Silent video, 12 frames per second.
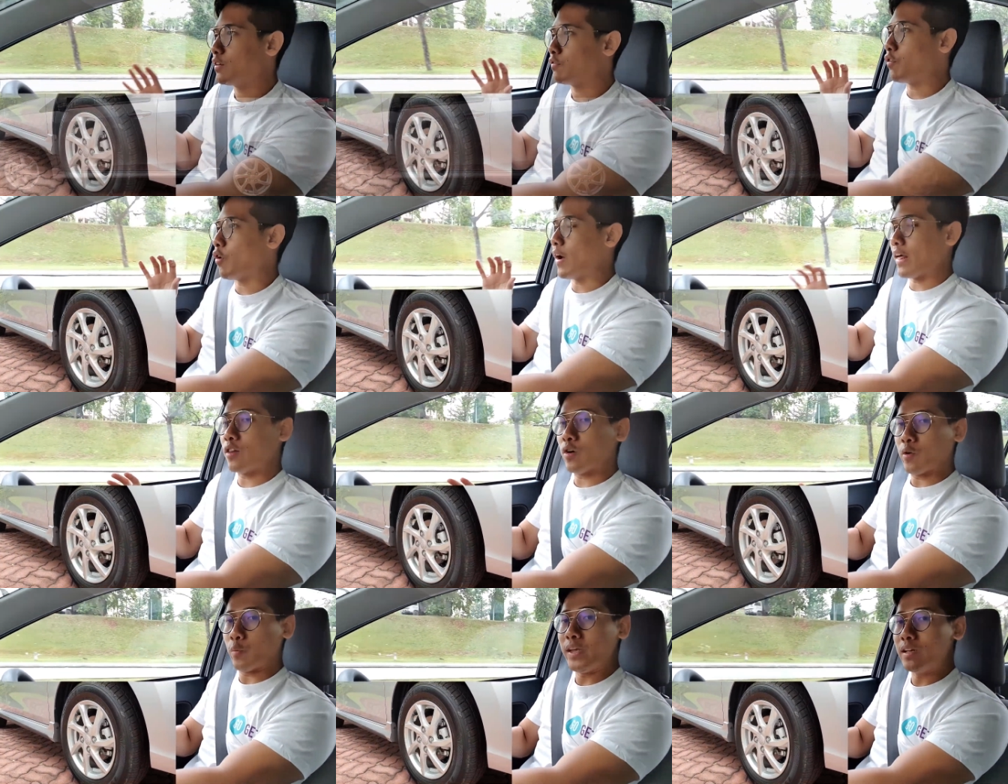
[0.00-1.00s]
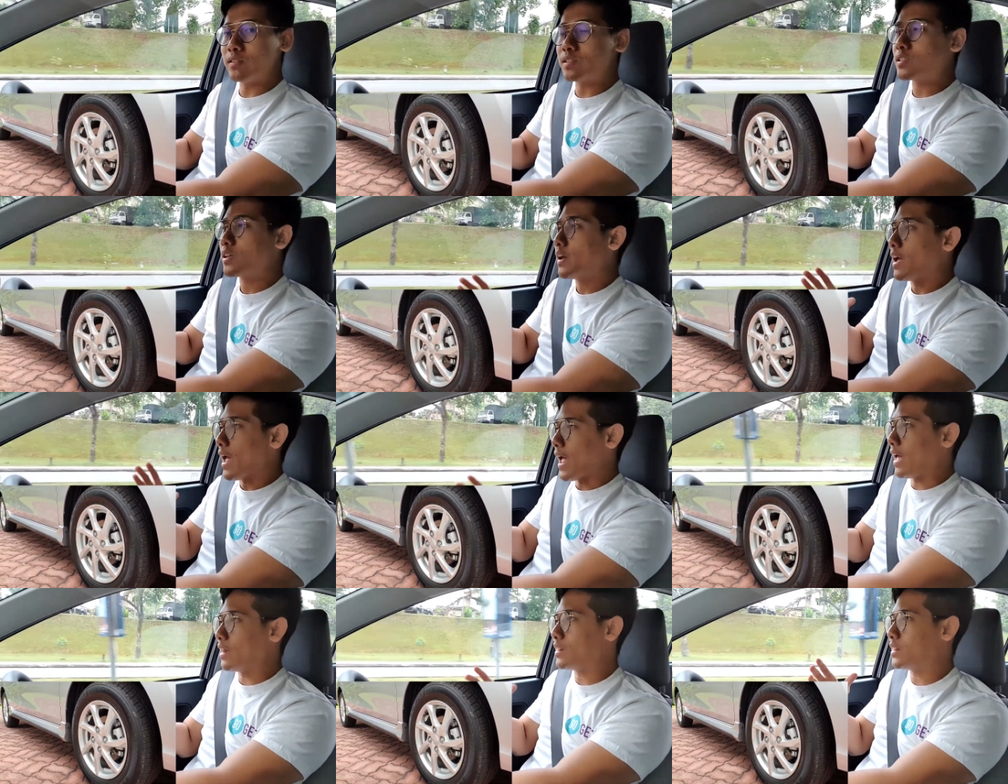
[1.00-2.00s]
for alloy wheels,
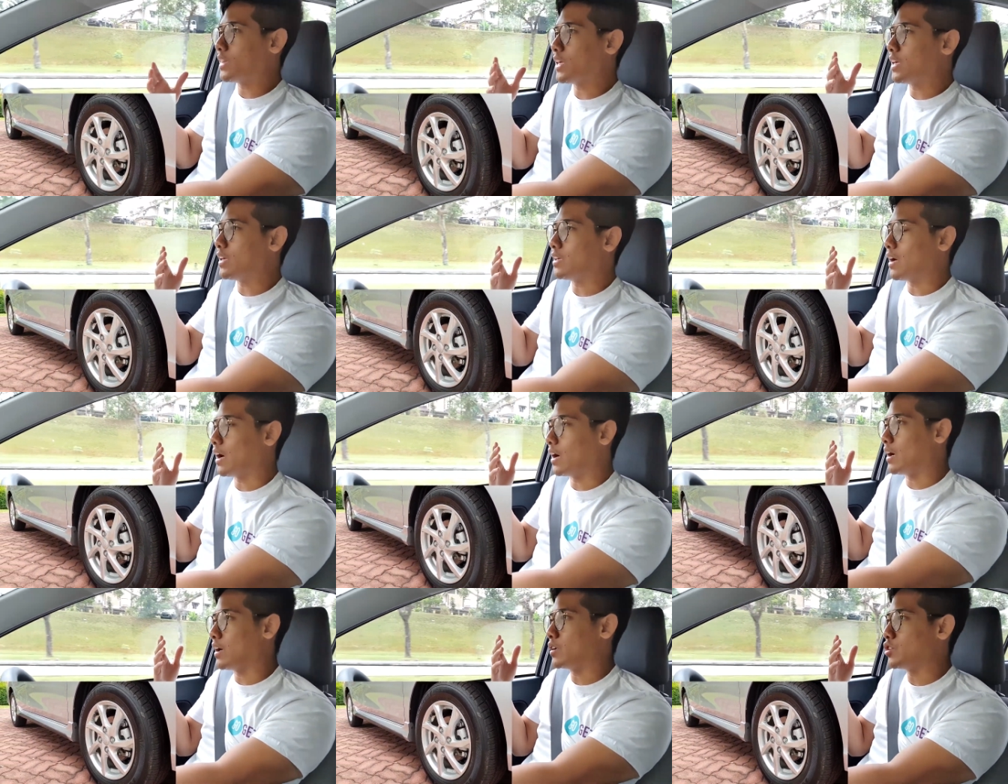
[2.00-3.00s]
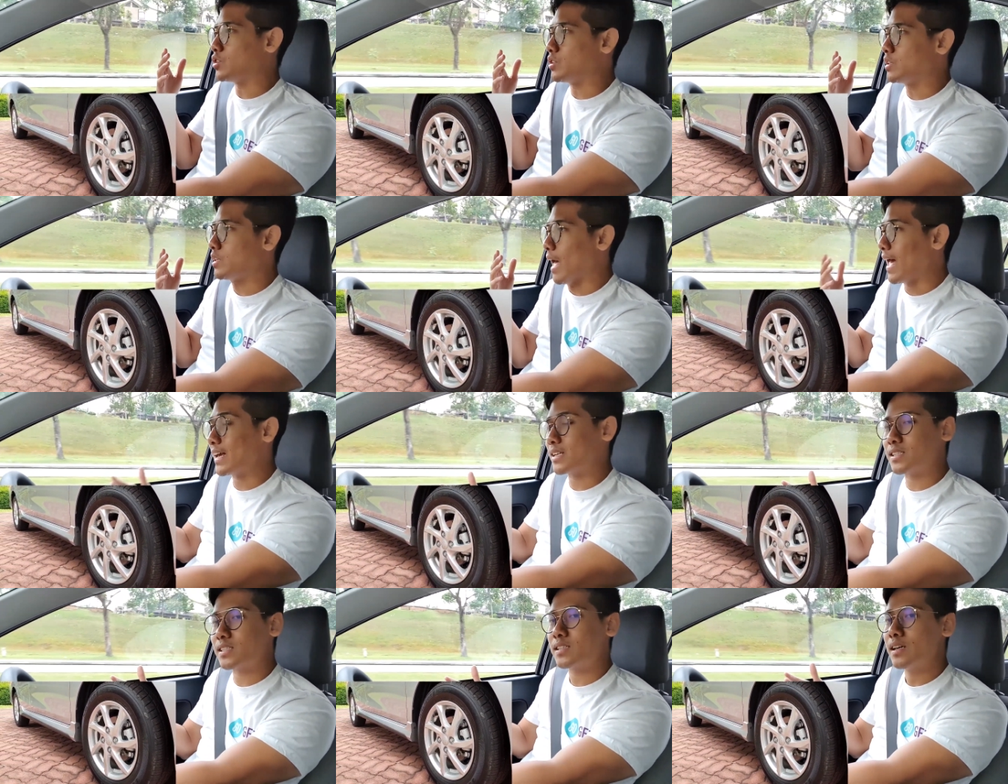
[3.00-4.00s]
and the
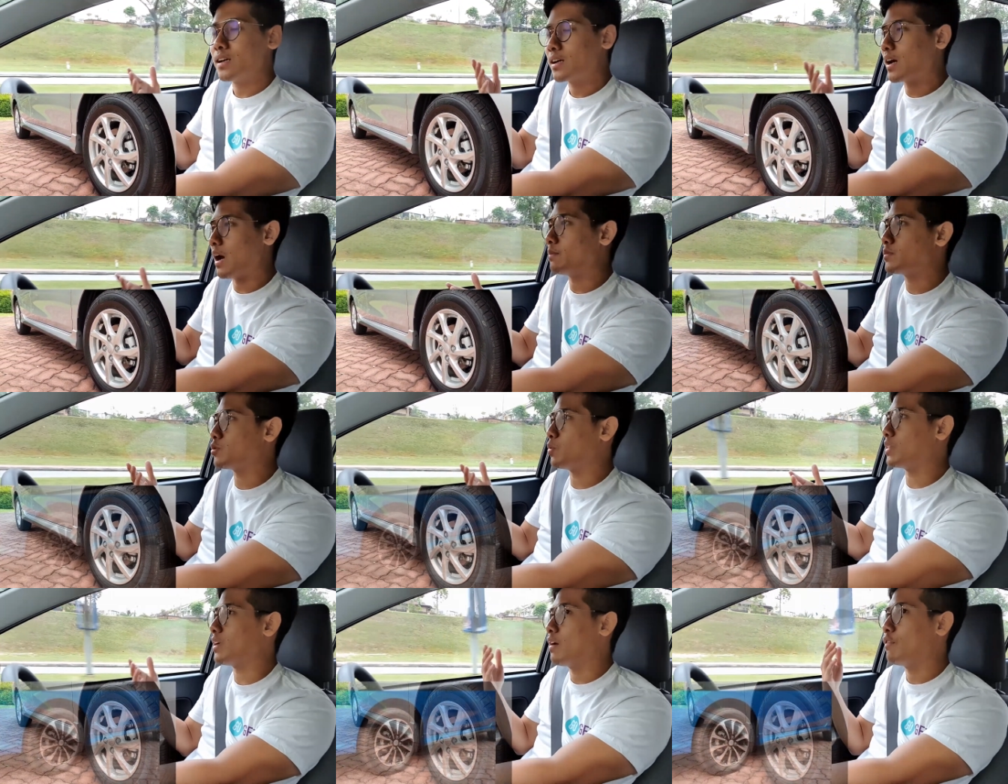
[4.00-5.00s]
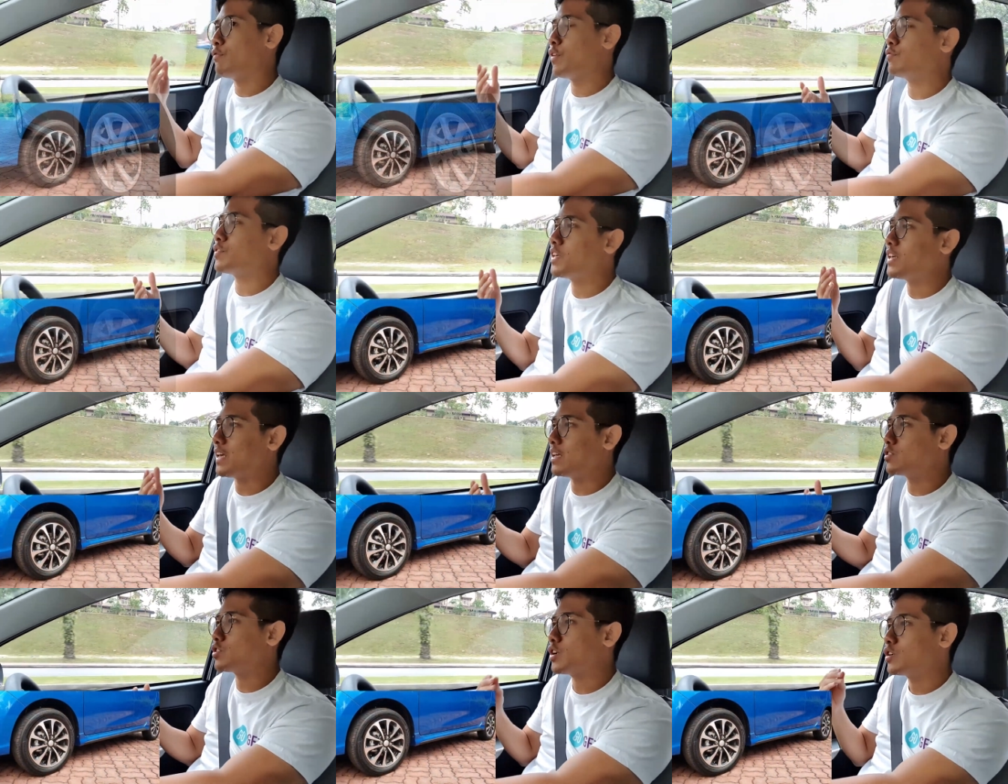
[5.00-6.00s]
X comes with
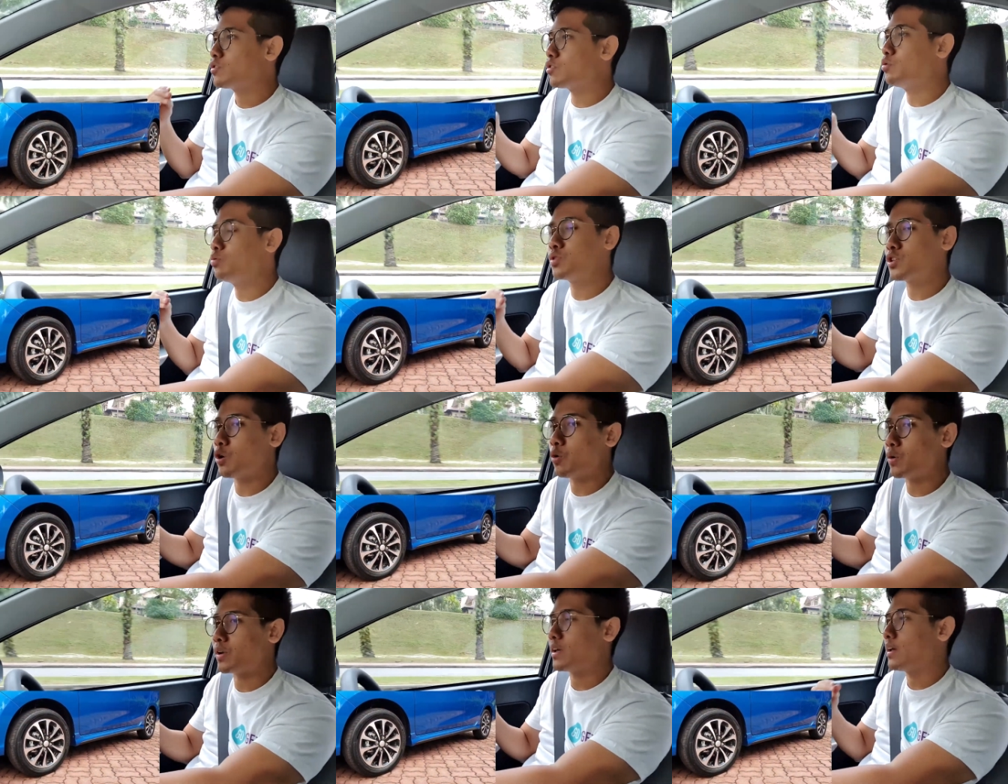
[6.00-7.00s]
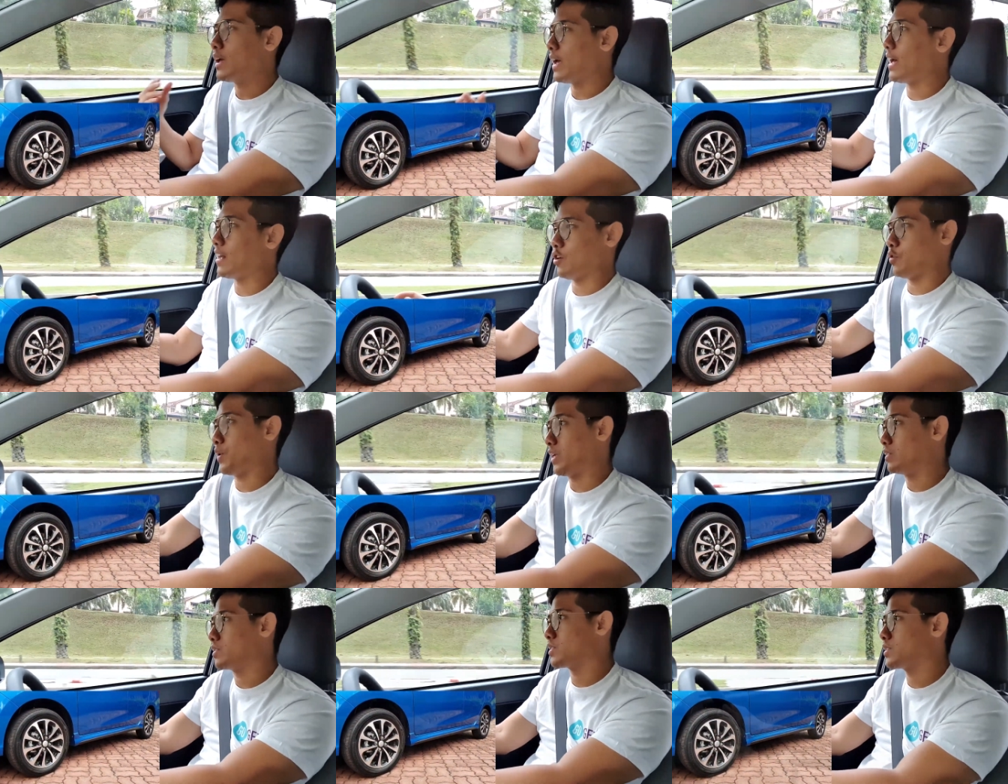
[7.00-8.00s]
50-inch two-tone alloy
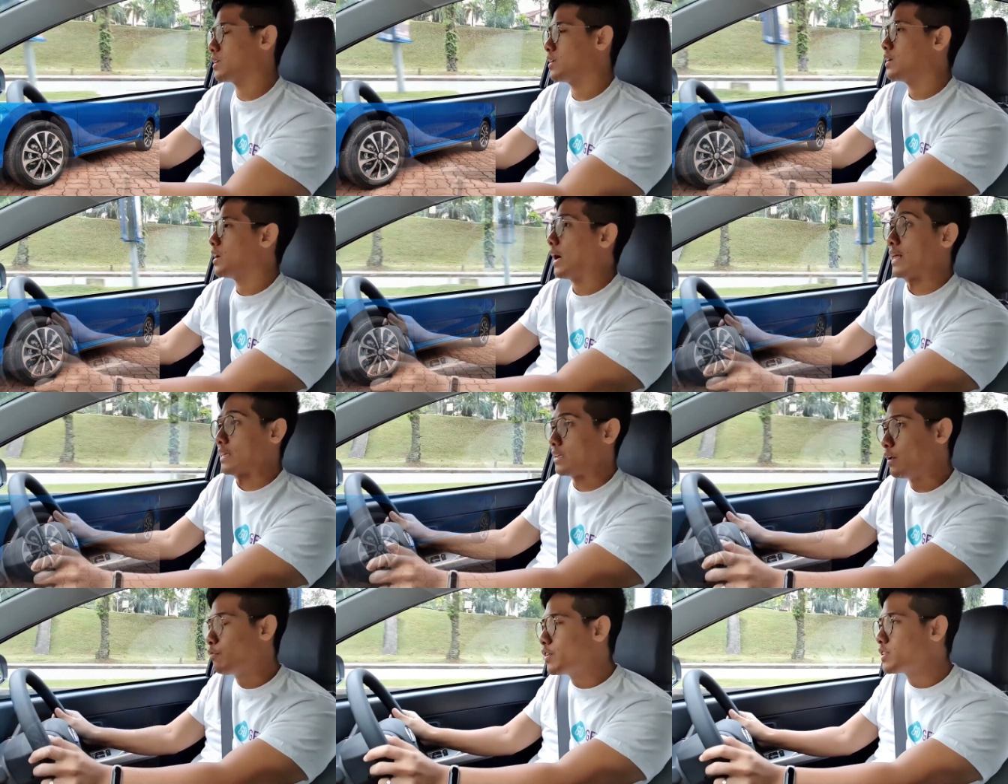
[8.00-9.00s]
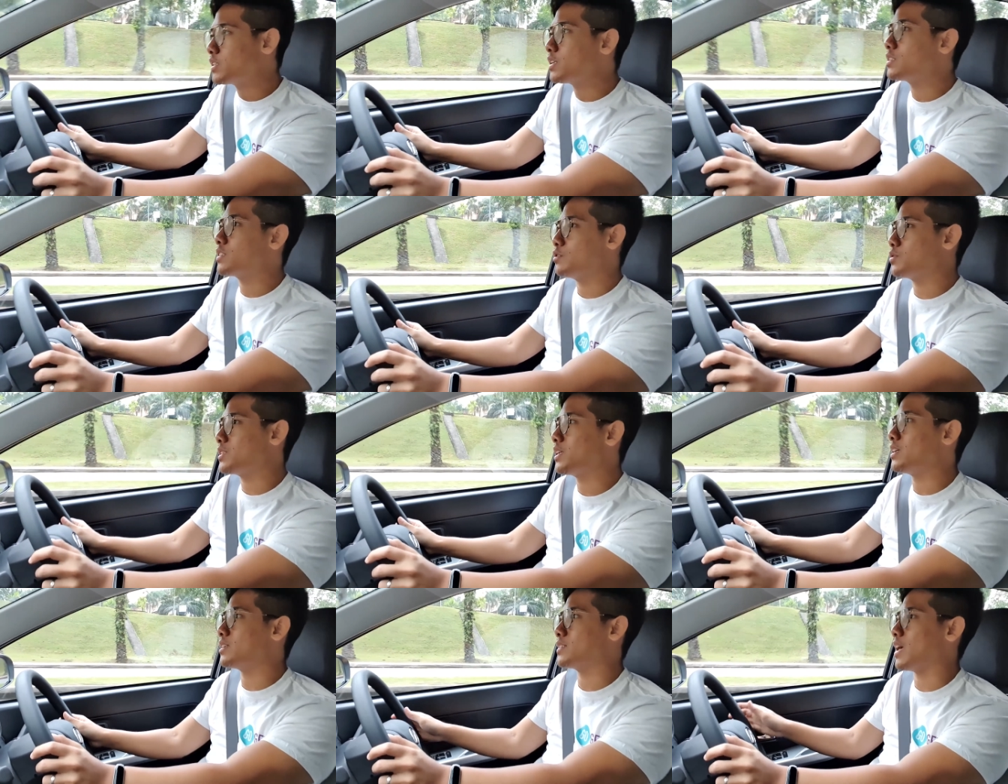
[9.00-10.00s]
wheels. The differences you
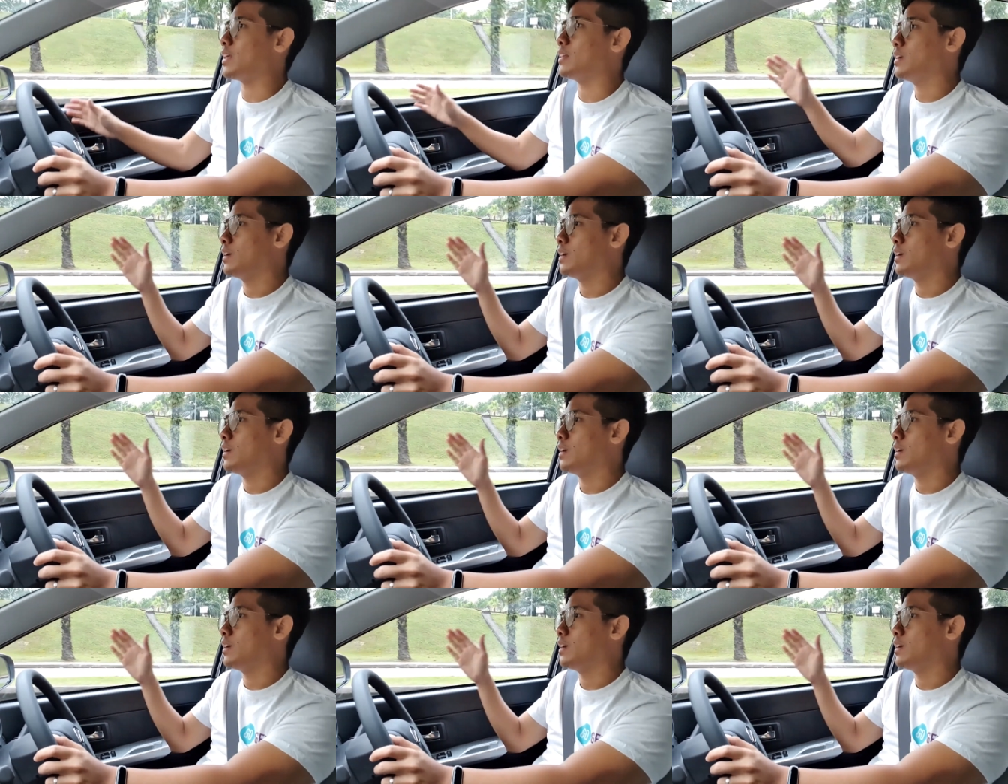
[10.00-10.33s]
see is that